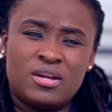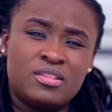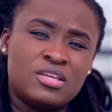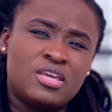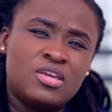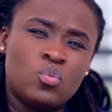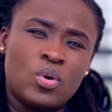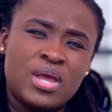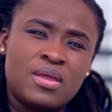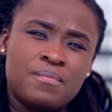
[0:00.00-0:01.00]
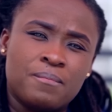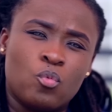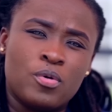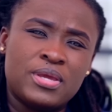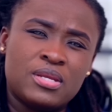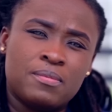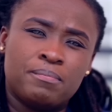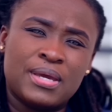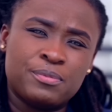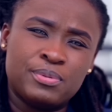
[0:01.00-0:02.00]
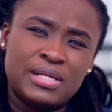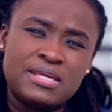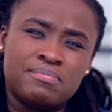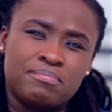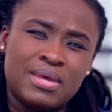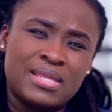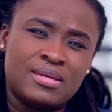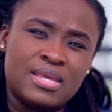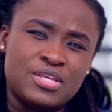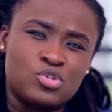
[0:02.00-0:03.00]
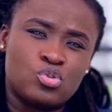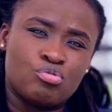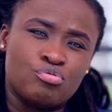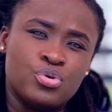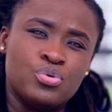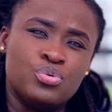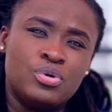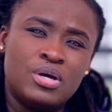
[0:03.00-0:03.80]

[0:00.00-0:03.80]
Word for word: another key way women manipulate men is through